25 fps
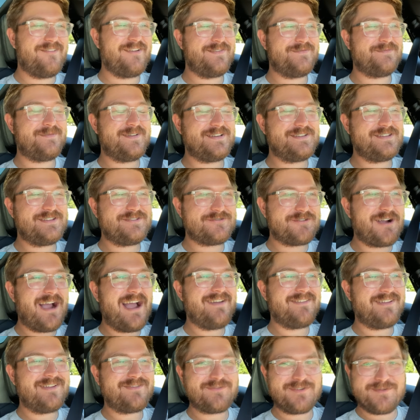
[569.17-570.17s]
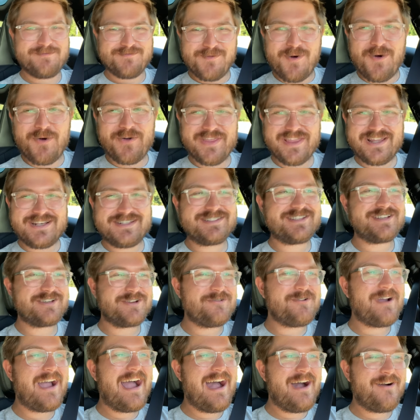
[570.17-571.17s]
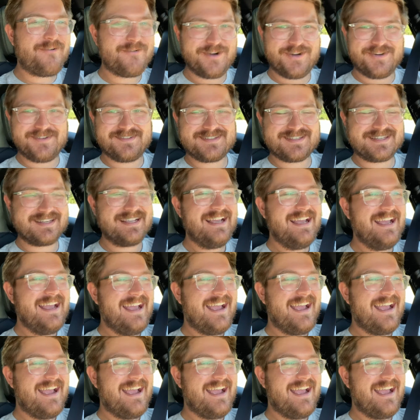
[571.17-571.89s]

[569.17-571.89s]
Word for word: We've been driving for more than two hours.